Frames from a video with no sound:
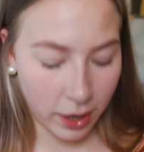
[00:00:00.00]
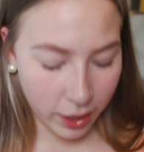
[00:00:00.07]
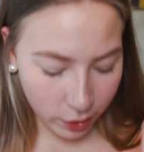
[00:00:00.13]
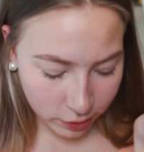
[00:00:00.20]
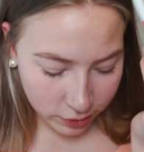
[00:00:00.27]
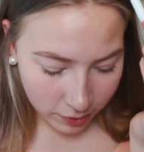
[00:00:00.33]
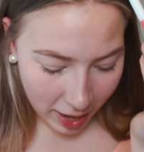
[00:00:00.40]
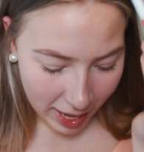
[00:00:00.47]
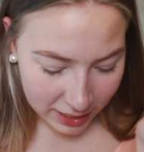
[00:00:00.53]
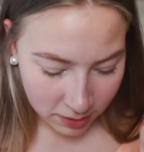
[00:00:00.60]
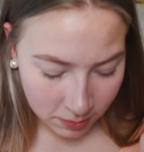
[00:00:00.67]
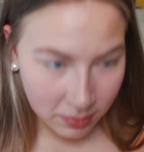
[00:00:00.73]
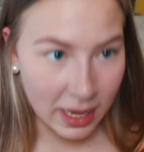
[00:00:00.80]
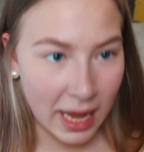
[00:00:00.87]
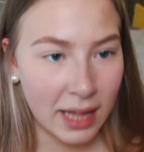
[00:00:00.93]
I also have
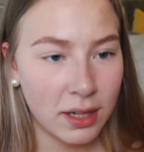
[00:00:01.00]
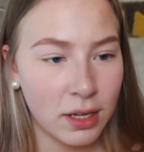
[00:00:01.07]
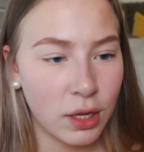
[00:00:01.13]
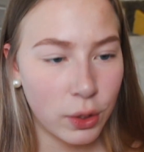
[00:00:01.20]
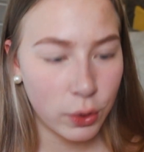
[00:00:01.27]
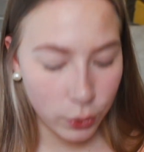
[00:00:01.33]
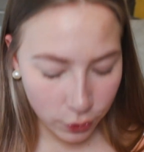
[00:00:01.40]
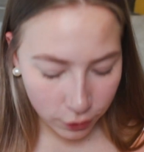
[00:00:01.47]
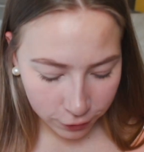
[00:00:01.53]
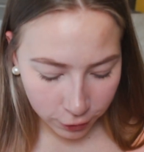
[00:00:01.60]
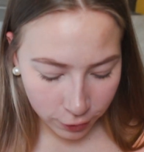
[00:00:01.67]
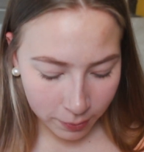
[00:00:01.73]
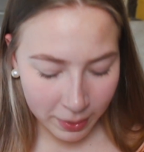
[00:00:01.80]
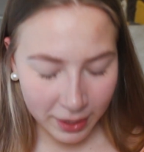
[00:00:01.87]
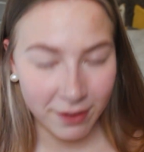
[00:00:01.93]
some nail glue
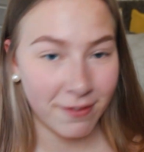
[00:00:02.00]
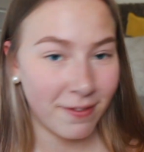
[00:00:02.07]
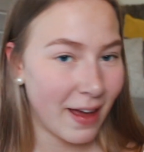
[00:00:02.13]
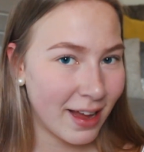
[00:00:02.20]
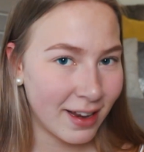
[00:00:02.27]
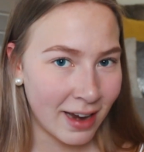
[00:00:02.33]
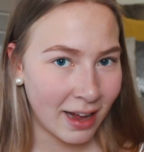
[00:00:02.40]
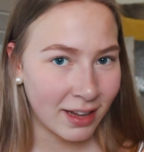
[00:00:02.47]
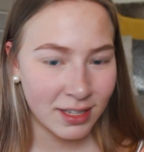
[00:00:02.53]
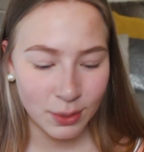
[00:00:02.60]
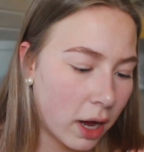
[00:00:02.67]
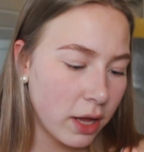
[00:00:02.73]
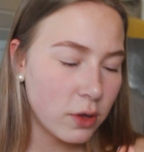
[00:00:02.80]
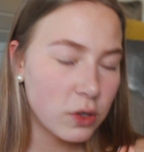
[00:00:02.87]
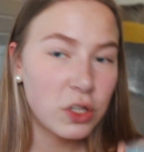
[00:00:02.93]
for my fake
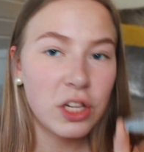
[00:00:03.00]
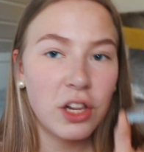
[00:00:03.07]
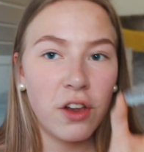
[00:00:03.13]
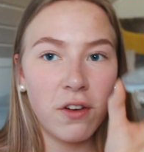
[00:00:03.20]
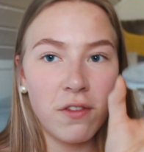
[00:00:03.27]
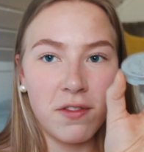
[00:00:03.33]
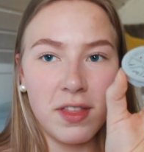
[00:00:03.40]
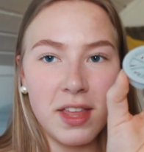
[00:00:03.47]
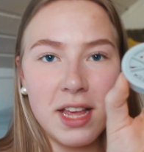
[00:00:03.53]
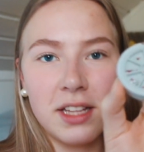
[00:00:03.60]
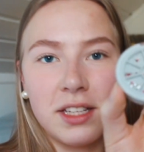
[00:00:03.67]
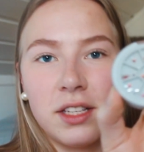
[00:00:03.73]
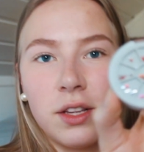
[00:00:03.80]
nails. I use a lot of these,